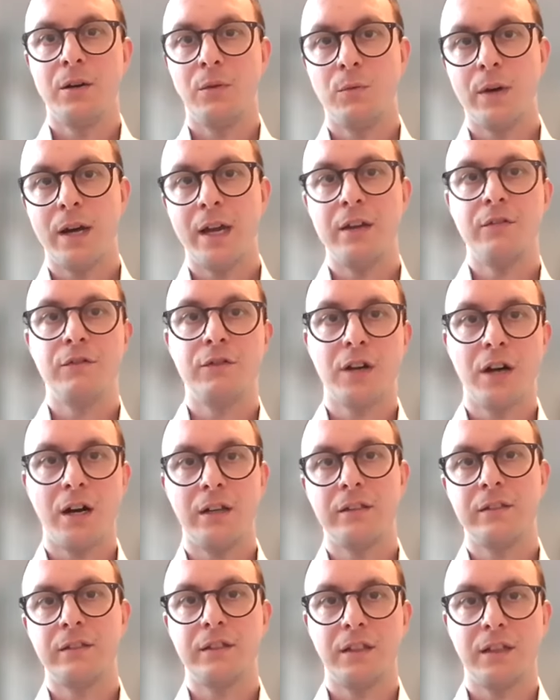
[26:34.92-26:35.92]
where you've
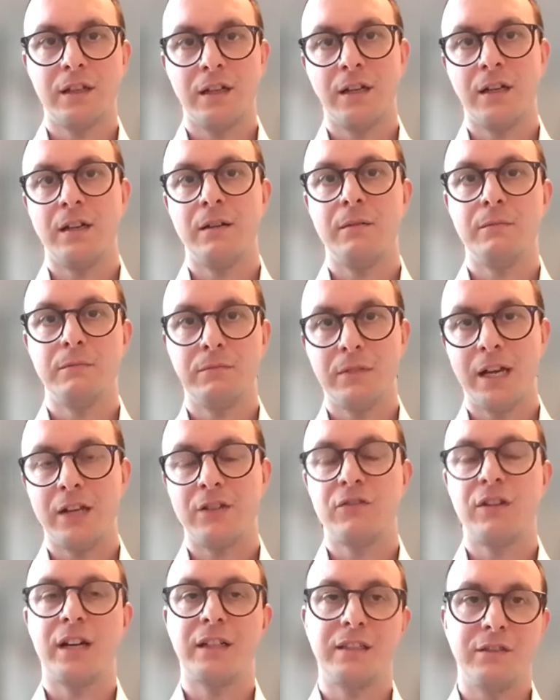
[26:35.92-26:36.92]
got
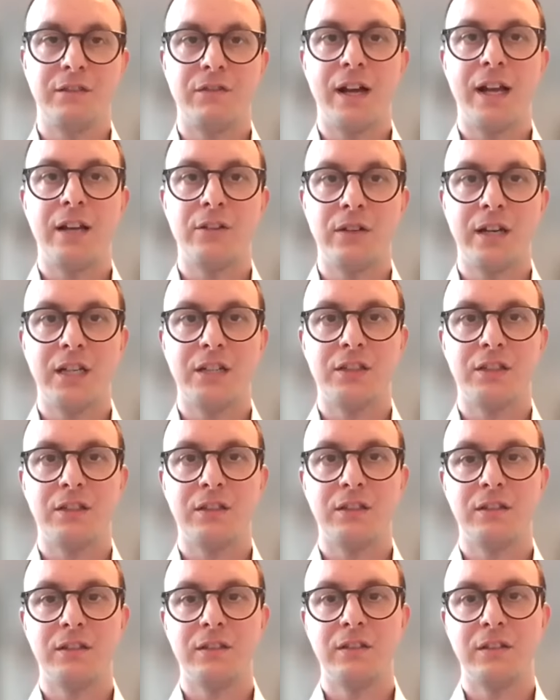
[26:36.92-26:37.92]
attractive
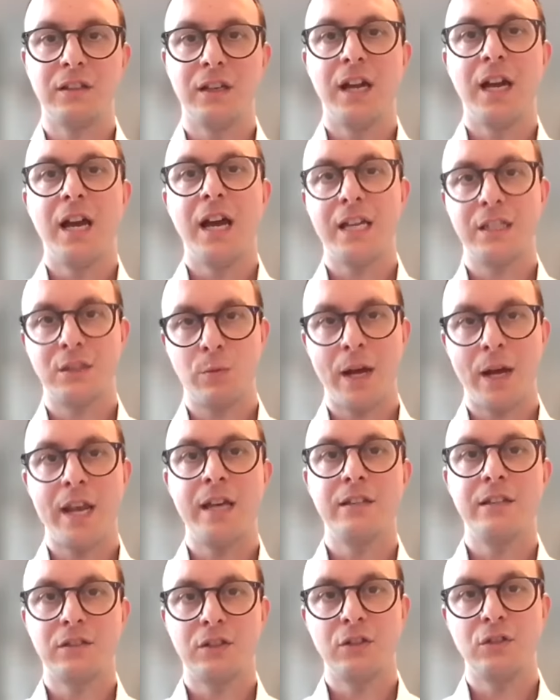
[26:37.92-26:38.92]
valuations as well
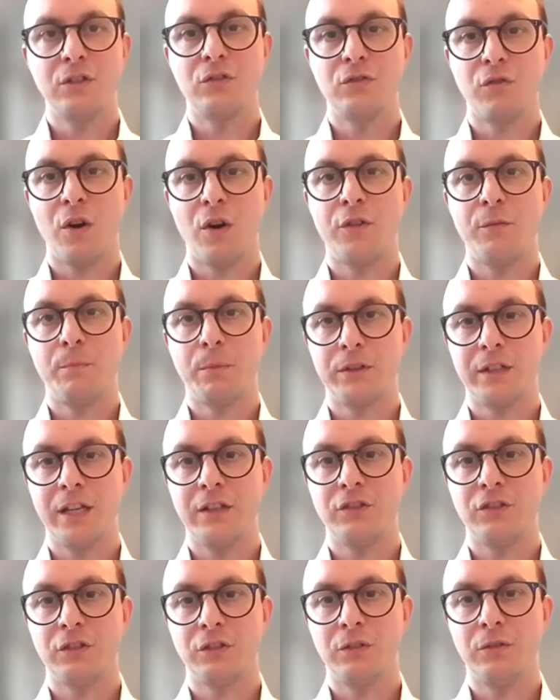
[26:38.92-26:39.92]
as good growth
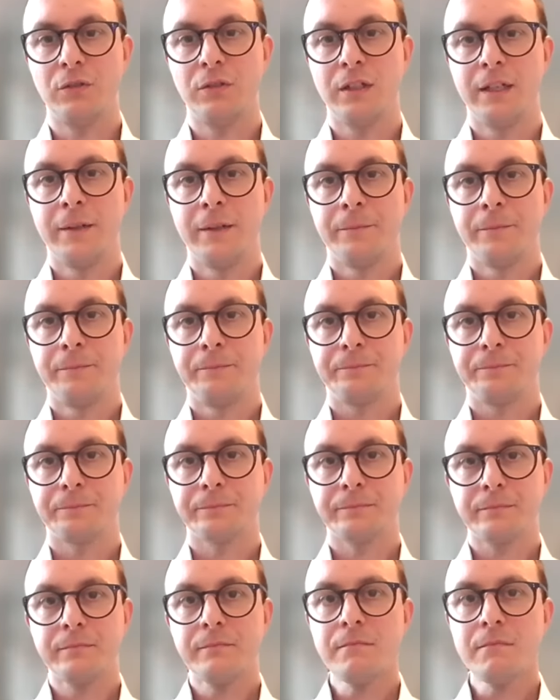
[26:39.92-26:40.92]
potential.
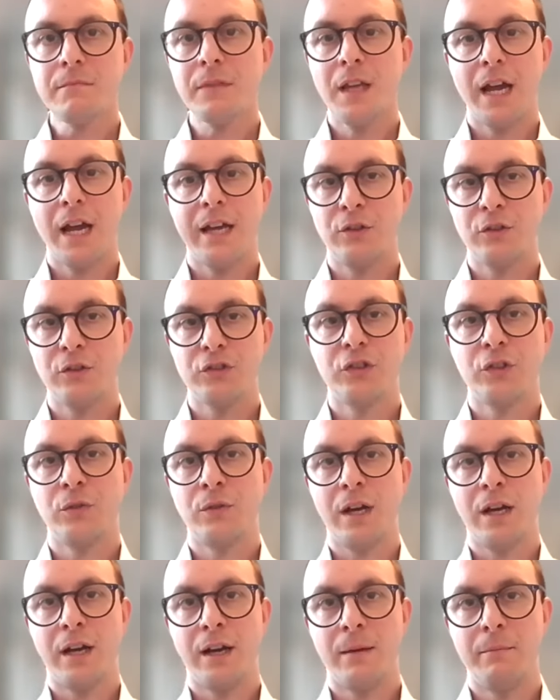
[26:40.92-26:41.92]
And also,
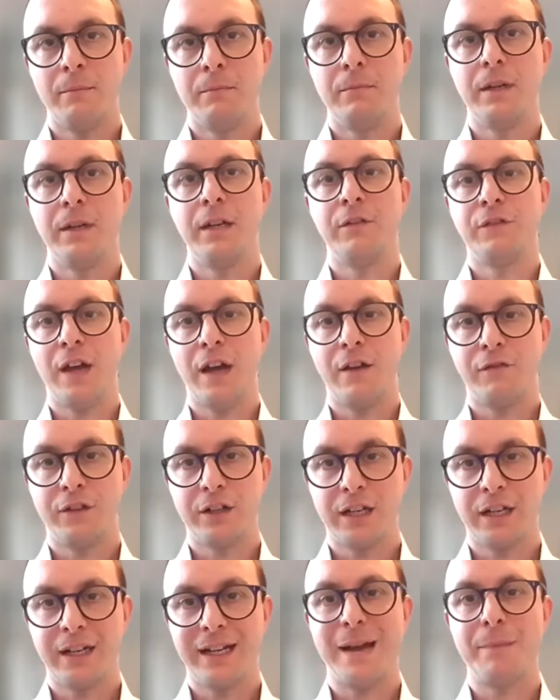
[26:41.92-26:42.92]
if
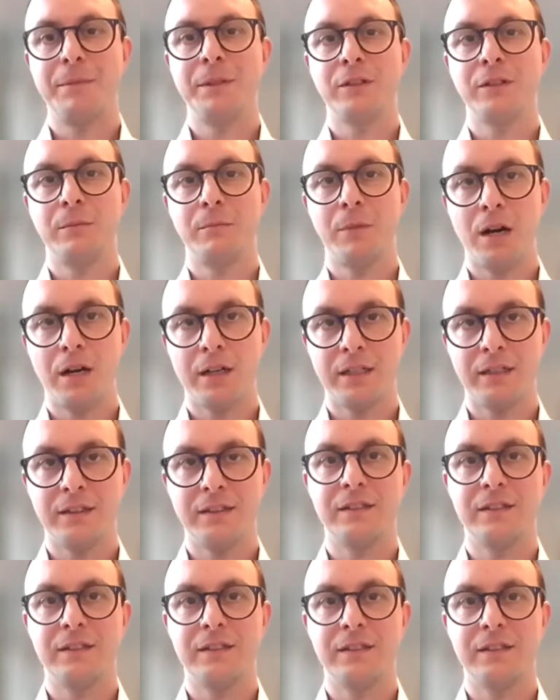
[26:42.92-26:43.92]
African capital
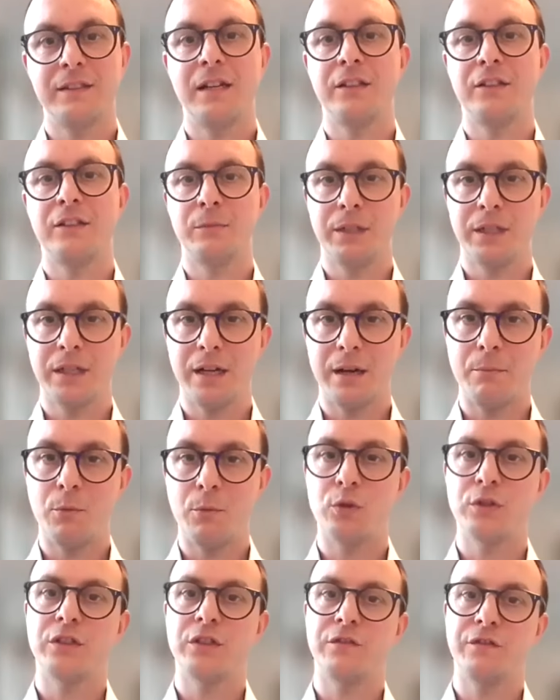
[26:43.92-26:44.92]
markets start to
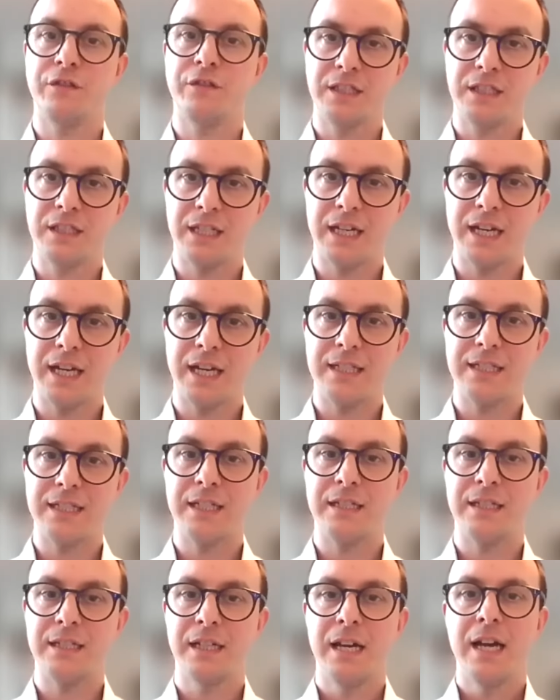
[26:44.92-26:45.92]
become more
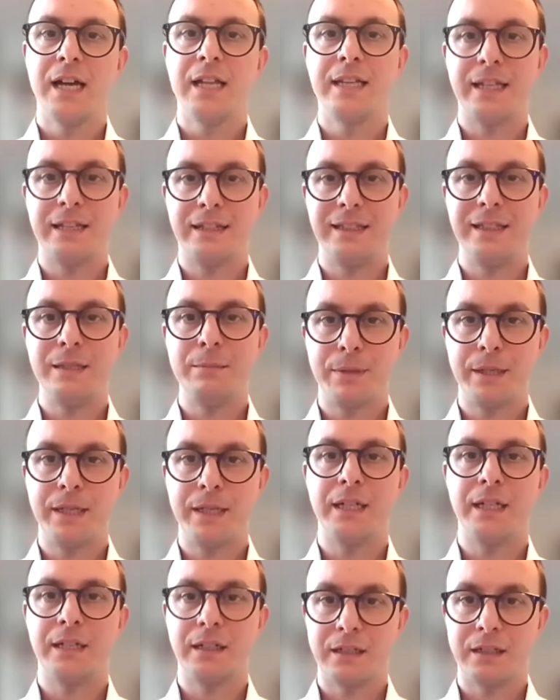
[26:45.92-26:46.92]
sophisticated, that
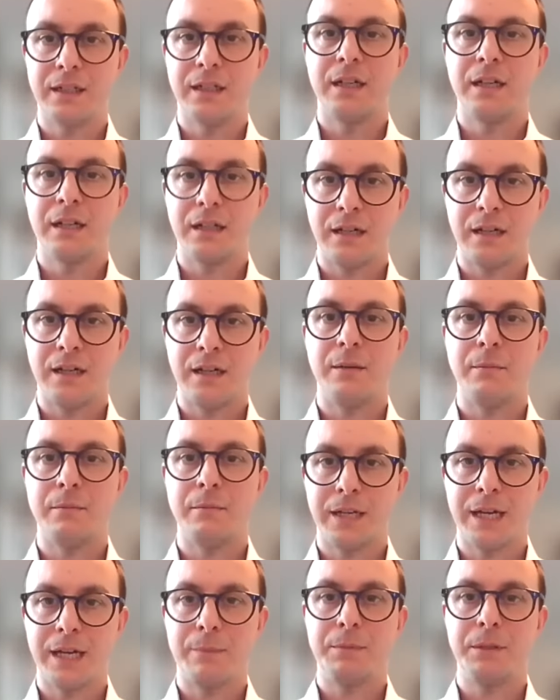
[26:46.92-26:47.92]
deepening
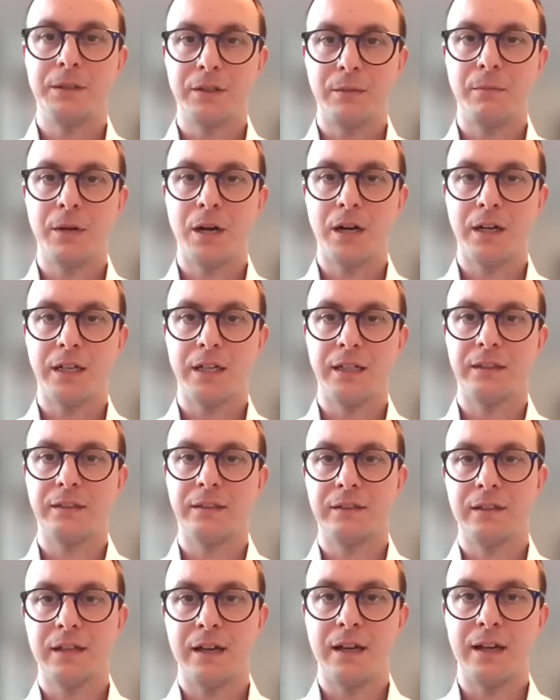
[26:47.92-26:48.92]
capital
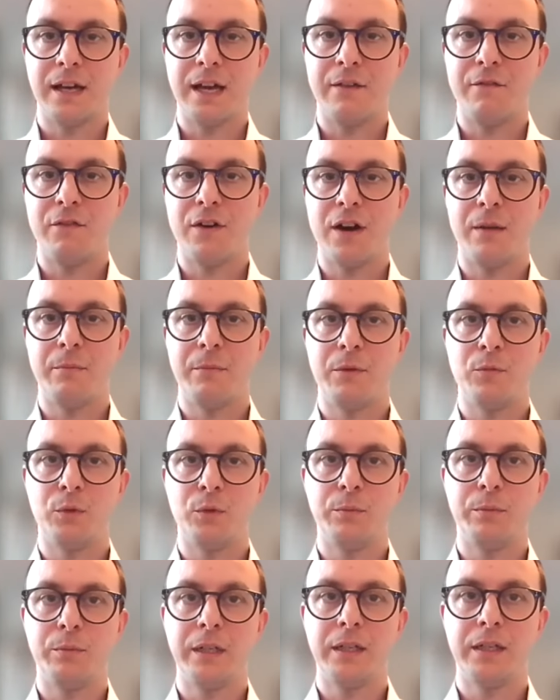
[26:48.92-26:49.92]
market environment
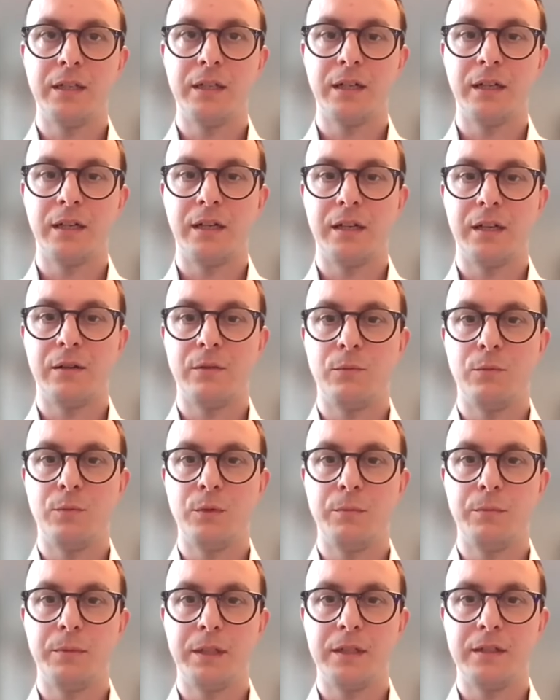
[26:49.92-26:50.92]
would be
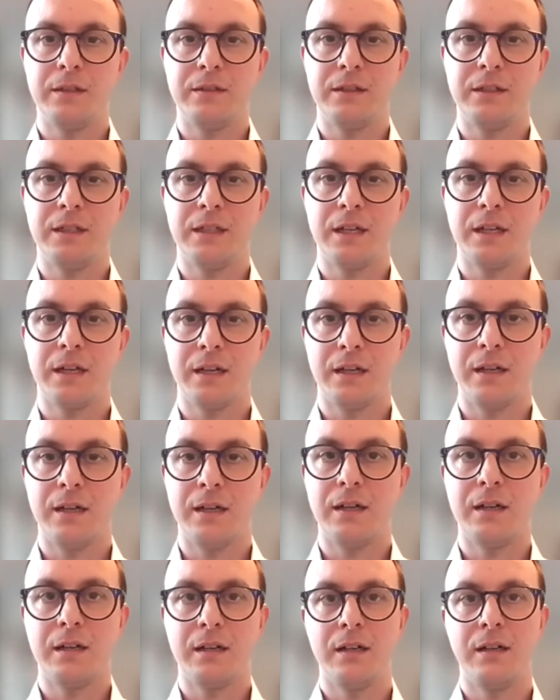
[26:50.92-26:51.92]
the
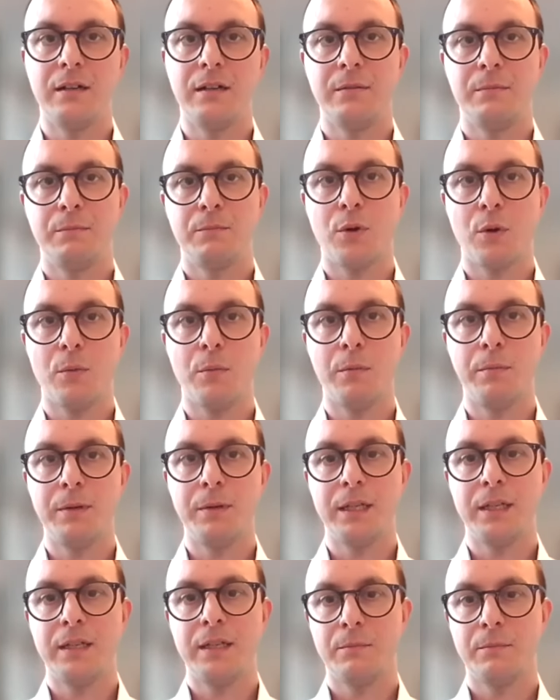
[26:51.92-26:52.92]

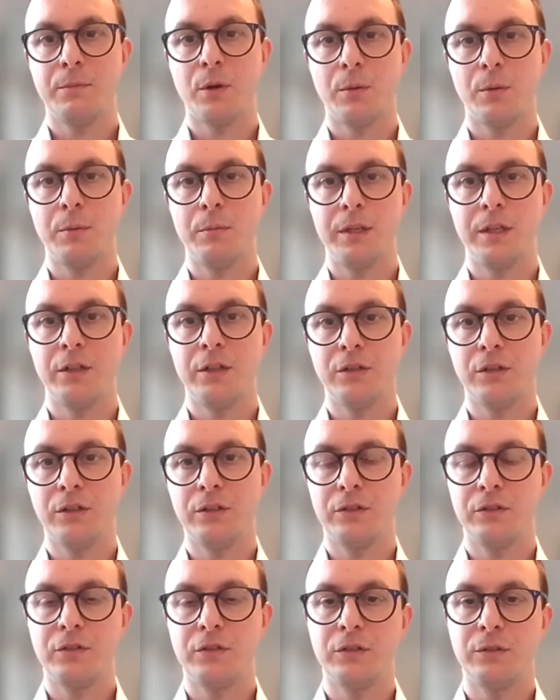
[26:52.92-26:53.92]
probably a
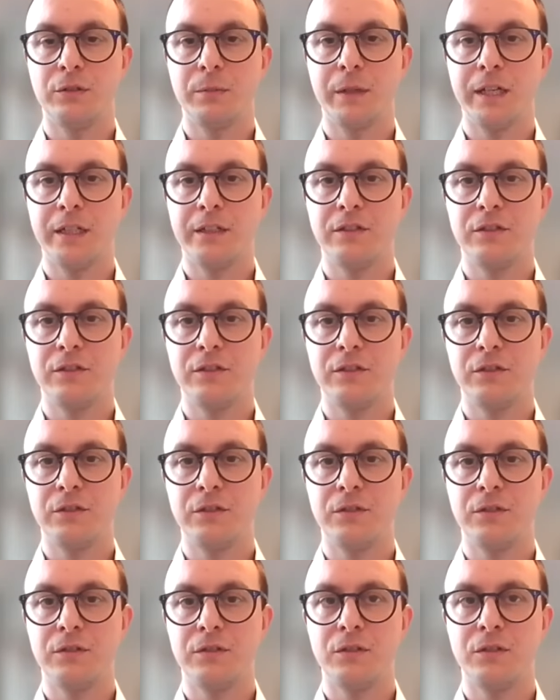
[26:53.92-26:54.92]
good place
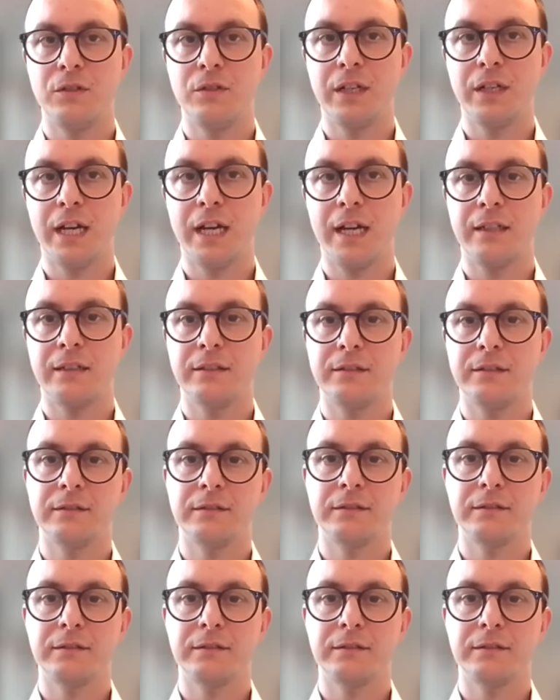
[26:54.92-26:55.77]
to look at.